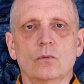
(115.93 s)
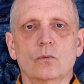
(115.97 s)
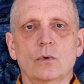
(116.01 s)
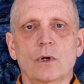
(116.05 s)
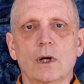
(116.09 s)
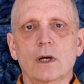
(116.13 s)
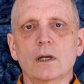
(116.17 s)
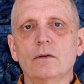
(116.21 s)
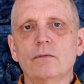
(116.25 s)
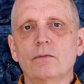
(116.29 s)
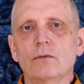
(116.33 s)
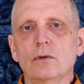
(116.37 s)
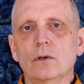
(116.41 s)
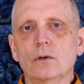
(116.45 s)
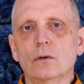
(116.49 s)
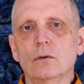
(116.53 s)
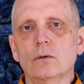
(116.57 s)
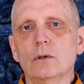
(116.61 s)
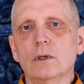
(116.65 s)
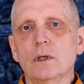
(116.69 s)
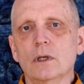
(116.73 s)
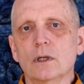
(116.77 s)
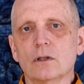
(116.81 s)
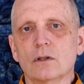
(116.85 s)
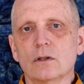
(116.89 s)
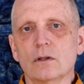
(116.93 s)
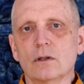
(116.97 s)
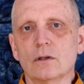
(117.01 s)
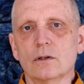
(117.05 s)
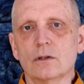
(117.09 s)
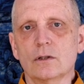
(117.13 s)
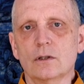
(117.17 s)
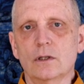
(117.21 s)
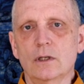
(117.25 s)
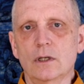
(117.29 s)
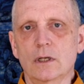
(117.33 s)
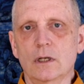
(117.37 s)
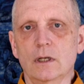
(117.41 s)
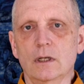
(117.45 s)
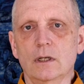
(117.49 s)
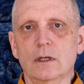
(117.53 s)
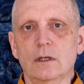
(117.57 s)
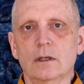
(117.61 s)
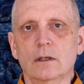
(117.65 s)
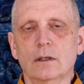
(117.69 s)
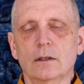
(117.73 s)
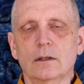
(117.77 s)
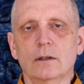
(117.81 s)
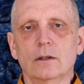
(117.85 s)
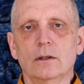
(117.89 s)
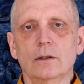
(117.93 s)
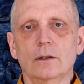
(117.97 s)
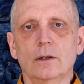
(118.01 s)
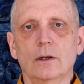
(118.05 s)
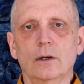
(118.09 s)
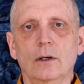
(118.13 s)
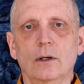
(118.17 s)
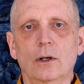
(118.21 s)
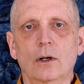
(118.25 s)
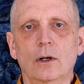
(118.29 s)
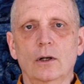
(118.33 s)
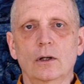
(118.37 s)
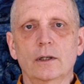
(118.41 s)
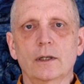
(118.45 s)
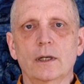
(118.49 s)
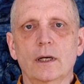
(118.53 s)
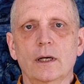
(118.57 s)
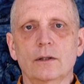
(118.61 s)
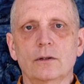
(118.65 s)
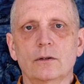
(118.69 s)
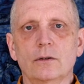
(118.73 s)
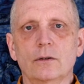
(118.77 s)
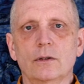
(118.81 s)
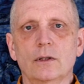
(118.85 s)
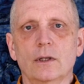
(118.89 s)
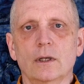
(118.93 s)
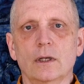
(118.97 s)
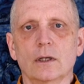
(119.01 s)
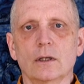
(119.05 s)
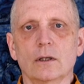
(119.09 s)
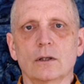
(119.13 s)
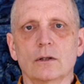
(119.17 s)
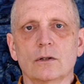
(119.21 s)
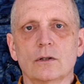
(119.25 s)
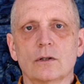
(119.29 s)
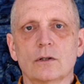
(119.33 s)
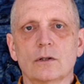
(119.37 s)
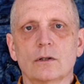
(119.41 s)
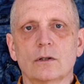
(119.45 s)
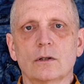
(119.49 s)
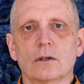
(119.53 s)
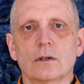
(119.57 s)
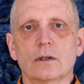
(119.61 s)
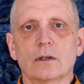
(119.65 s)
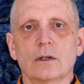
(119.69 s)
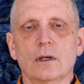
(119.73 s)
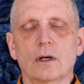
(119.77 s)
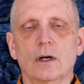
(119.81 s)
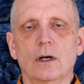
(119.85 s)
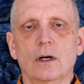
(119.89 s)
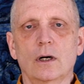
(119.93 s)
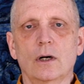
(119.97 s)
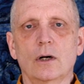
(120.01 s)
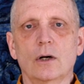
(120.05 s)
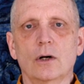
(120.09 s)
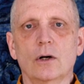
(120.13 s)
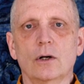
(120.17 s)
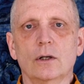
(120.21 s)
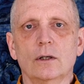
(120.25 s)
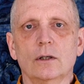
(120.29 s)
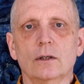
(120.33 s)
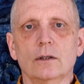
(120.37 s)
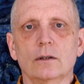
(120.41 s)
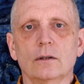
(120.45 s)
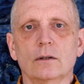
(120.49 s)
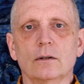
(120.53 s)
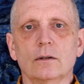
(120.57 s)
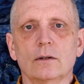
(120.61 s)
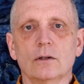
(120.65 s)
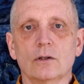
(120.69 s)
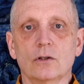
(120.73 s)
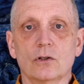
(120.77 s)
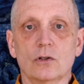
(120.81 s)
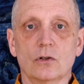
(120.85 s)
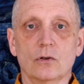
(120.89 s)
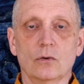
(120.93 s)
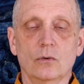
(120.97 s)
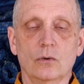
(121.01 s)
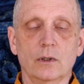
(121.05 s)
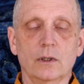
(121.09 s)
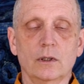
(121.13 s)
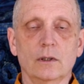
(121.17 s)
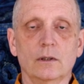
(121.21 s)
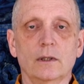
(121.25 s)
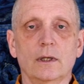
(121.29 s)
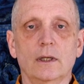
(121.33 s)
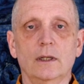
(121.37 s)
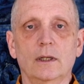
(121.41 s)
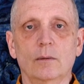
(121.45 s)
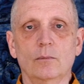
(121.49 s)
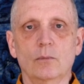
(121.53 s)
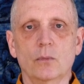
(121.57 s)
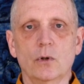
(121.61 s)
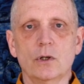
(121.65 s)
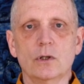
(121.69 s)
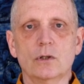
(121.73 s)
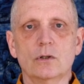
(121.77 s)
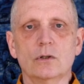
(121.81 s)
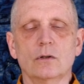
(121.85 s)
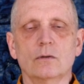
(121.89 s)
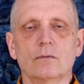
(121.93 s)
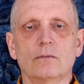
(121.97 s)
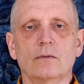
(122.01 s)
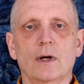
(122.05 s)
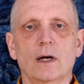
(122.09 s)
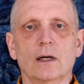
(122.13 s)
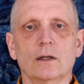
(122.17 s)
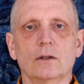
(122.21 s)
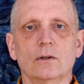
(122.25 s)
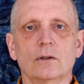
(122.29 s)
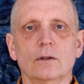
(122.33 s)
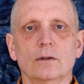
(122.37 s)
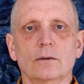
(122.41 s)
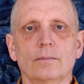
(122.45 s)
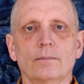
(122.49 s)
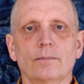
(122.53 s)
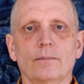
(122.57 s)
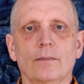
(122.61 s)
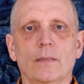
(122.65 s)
Right view is the seed. All the other things are the soil and the moisture factor.